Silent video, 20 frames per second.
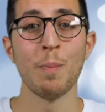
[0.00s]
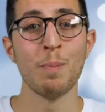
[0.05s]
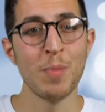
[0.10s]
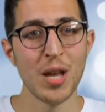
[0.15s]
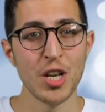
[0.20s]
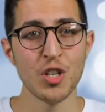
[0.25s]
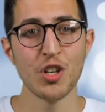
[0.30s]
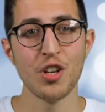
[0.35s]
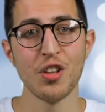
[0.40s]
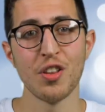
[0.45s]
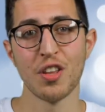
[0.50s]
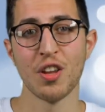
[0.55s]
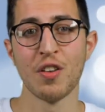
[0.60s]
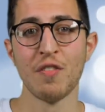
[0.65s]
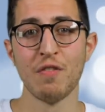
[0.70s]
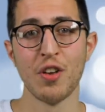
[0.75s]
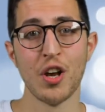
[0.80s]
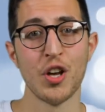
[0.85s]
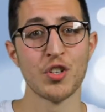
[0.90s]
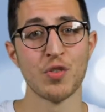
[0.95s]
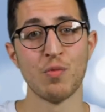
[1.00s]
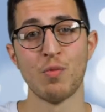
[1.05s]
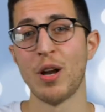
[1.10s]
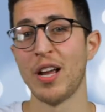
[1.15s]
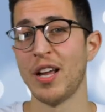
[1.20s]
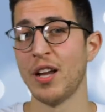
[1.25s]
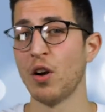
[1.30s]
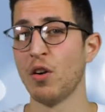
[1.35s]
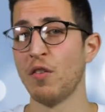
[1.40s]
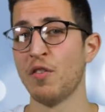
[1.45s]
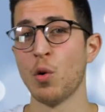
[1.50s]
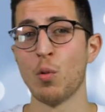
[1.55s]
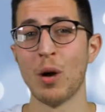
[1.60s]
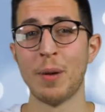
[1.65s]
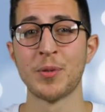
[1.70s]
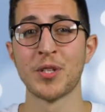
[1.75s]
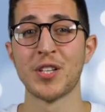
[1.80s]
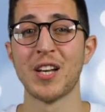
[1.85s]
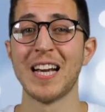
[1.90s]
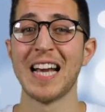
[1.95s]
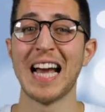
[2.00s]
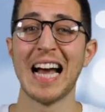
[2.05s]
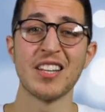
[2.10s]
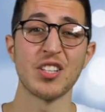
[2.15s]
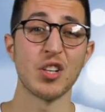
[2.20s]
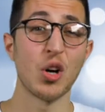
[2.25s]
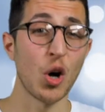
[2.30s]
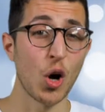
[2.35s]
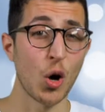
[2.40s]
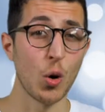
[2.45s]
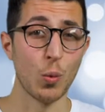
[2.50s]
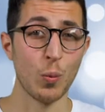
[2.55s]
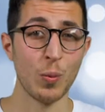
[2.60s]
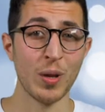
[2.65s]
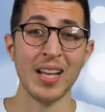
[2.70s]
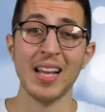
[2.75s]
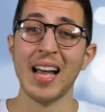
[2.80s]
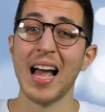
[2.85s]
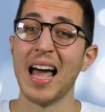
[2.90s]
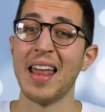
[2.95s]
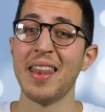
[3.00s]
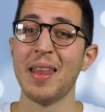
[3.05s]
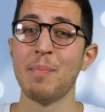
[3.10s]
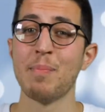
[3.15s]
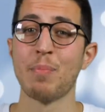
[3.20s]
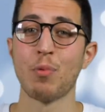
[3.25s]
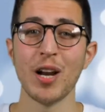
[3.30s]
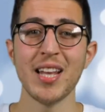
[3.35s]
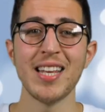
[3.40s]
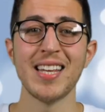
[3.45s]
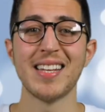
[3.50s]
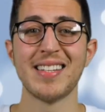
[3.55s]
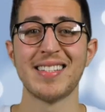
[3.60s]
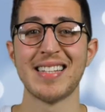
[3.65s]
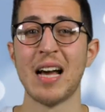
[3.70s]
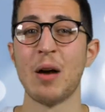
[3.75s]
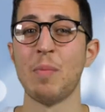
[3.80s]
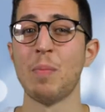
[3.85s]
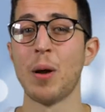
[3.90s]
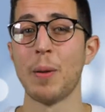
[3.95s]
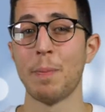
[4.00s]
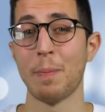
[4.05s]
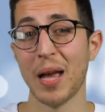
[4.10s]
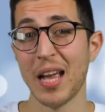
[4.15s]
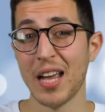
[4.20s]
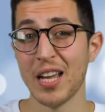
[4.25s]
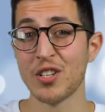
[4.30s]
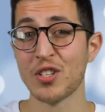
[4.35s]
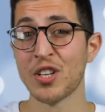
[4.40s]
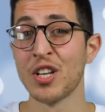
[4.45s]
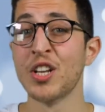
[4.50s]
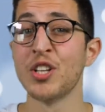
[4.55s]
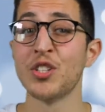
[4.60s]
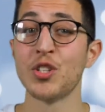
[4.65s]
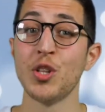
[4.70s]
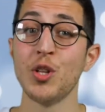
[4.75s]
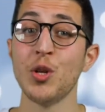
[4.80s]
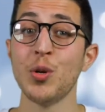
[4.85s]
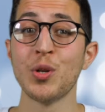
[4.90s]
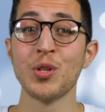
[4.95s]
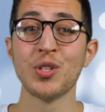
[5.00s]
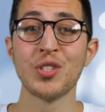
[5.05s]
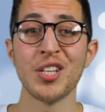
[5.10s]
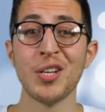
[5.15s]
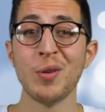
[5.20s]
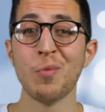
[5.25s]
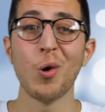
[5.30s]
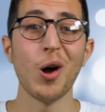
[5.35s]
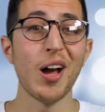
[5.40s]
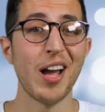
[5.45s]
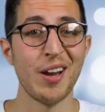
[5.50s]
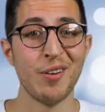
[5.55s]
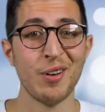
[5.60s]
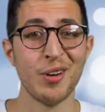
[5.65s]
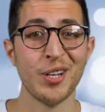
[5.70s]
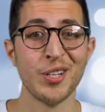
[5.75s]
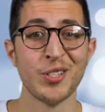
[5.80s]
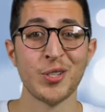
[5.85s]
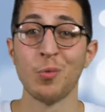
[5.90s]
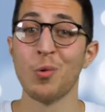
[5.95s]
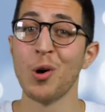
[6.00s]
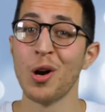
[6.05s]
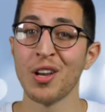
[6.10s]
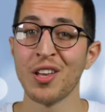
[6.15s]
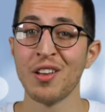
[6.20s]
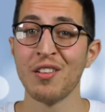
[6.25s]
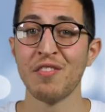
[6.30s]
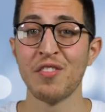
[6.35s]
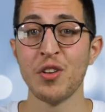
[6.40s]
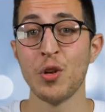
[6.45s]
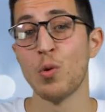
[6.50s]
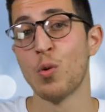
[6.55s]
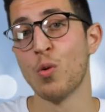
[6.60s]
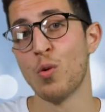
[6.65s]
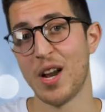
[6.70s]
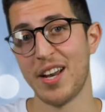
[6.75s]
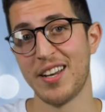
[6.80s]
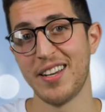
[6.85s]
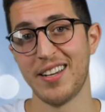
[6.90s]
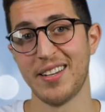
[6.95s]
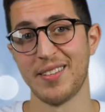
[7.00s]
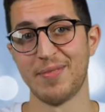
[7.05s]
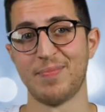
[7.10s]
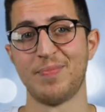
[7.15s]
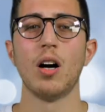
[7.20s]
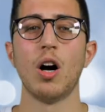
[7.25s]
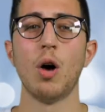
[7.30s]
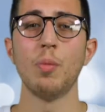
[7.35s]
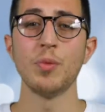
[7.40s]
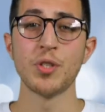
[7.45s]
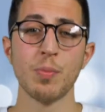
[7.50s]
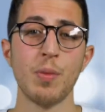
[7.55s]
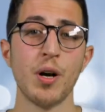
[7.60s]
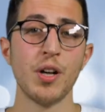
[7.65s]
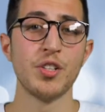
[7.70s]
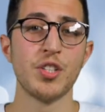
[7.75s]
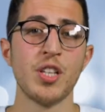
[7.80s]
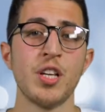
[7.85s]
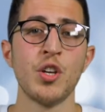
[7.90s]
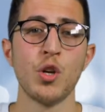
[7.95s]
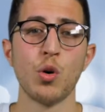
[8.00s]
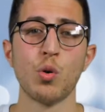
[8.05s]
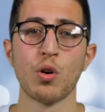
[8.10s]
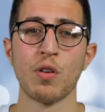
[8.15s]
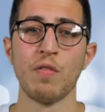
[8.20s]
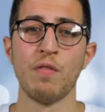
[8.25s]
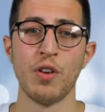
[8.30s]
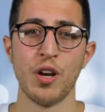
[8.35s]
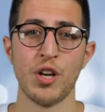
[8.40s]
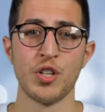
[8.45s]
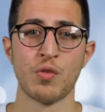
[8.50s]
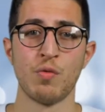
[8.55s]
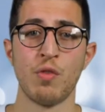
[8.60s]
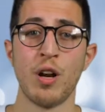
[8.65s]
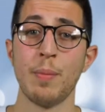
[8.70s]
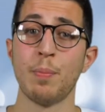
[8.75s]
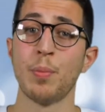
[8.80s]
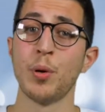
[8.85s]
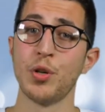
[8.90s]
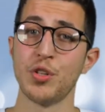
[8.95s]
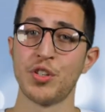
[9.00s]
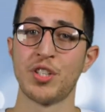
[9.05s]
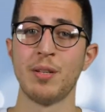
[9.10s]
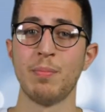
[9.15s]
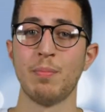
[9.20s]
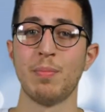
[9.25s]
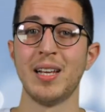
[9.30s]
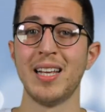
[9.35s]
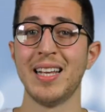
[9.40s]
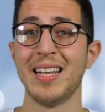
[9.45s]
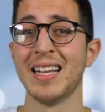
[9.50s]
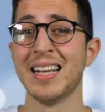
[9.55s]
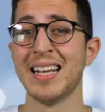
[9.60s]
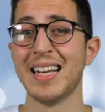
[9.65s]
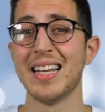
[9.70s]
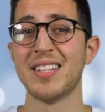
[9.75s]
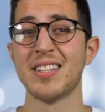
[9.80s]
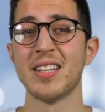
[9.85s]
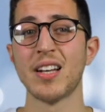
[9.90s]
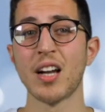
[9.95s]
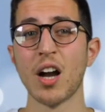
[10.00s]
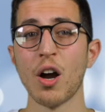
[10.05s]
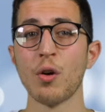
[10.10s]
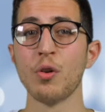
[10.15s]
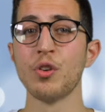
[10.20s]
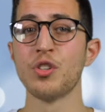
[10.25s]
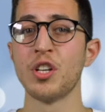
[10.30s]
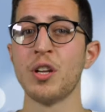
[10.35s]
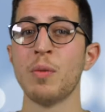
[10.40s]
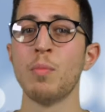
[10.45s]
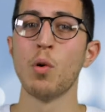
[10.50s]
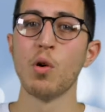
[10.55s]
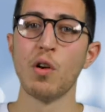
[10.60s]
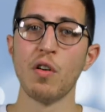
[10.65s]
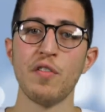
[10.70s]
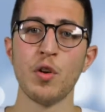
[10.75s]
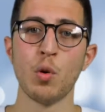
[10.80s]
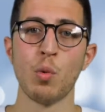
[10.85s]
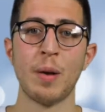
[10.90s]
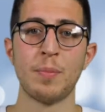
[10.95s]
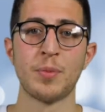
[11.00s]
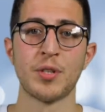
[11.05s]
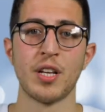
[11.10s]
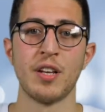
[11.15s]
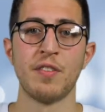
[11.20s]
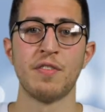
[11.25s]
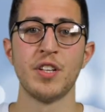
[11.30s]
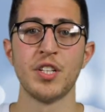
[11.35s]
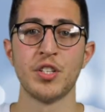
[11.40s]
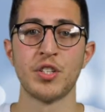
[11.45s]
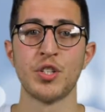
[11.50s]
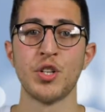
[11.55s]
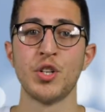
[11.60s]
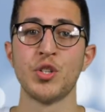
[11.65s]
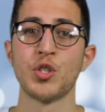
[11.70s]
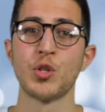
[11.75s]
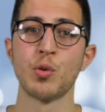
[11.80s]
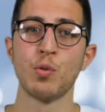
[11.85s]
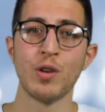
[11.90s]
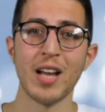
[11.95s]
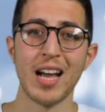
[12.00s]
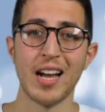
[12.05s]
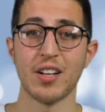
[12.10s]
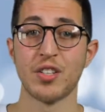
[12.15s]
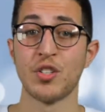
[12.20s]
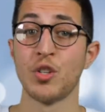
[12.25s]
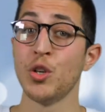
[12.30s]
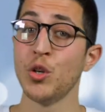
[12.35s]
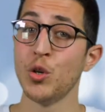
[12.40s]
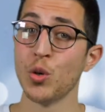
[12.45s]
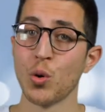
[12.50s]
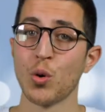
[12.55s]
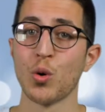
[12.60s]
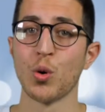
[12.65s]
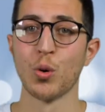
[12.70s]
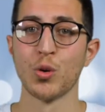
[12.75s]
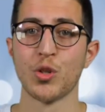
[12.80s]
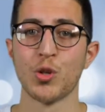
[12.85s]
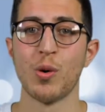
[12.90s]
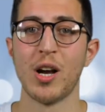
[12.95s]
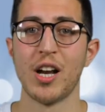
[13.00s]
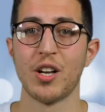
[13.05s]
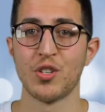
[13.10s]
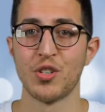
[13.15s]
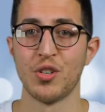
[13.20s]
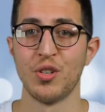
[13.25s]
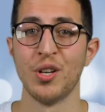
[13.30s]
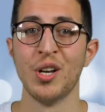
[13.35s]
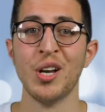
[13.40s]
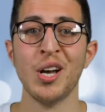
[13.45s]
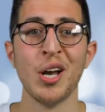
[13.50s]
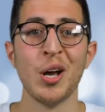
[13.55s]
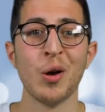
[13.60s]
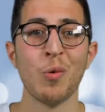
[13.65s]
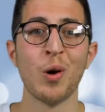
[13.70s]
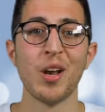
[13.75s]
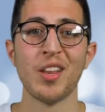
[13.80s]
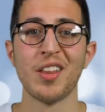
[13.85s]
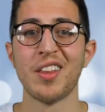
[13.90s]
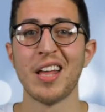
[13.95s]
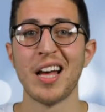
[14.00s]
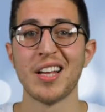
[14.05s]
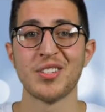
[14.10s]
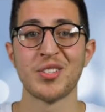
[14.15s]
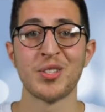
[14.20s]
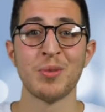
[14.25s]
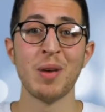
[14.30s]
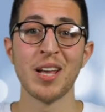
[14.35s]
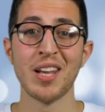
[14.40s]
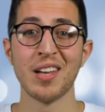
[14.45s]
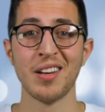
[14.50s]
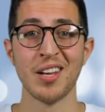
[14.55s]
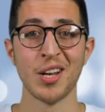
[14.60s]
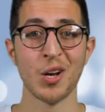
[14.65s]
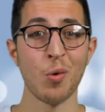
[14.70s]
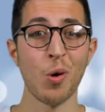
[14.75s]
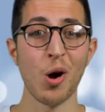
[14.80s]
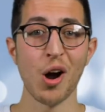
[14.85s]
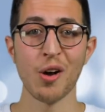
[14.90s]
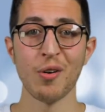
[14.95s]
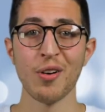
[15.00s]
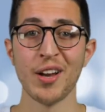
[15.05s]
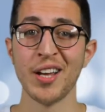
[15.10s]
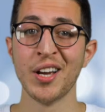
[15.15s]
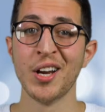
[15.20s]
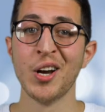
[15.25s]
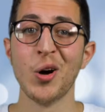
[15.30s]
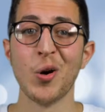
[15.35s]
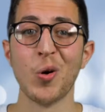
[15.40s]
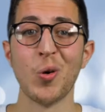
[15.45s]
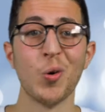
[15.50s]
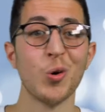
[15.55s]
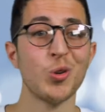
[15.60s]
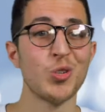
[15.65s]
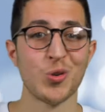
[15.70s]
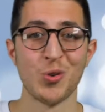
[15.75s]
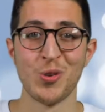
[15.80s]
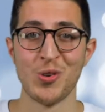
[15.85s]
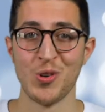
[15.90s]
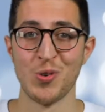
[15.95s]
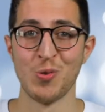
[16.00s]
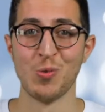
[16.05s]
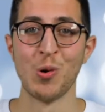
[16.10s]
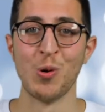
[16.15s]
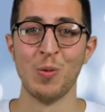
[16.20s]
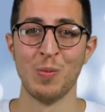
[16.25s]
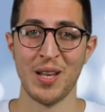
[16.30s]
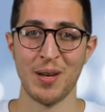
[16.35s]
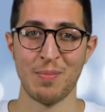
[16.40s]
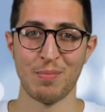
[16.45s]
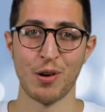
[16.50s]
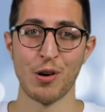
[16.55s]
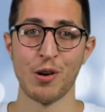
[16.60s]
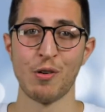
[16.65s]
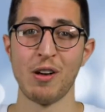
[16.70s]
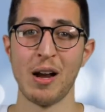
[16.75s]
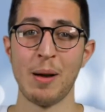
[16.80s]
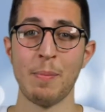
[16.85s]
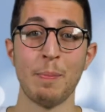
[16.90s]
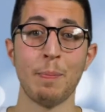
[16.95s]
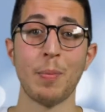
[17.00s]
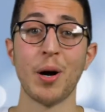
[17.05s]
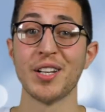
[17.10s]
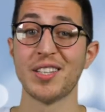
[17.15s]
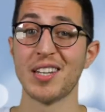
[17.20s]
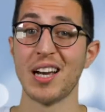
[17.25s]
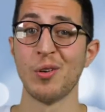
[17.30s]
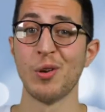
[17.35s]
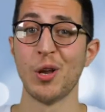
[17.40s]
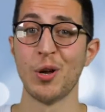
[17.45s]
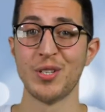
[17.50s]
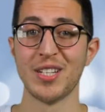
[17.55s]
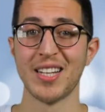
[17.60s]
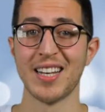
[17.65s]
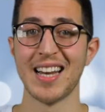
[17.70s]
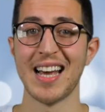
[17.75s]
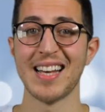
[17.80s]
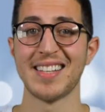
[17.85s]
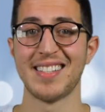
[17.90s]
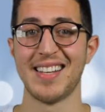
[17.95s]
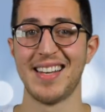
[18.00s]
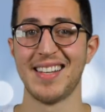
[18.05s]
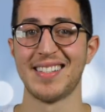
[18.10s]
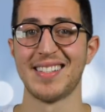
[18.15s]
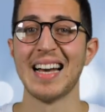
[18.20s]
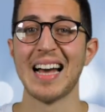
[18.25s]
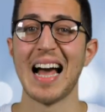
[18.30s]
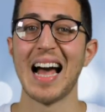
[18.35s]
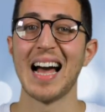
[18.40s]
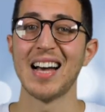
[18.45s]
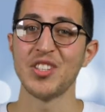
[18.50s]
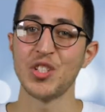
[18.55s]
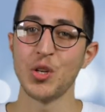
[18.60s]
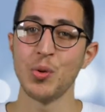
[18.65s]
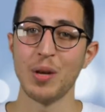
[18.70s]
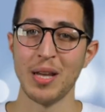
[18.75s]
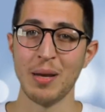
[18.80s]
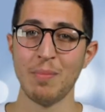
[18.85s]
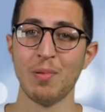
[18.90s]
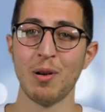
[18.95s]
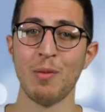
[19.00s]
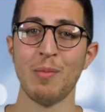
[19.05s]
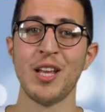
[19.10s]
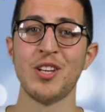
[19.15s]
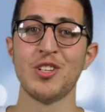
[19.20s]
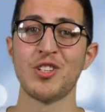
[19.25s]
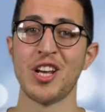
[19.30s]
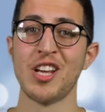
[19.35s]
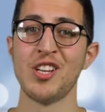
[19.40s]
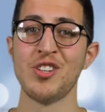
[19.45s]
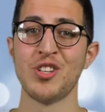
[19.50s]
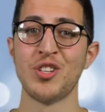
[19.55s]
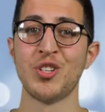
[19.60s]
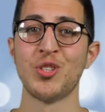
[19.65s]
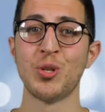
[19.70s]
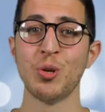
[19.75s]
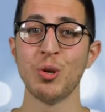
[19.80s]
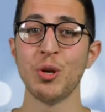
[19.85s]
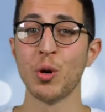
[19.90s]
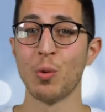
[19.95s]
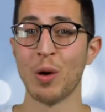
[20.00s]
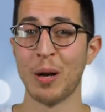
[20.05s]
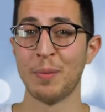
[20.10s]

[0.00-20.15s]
measure the conversion rate of your website as a whole and then break it down by page so that you can see what areas are working for you already. Optimizing your conversion rate, put simply, is encouraging more of your website visitors to react to your call to action, whether that's to make an inquiry or join your warm lead program by downloading an asset. As you implement changes to your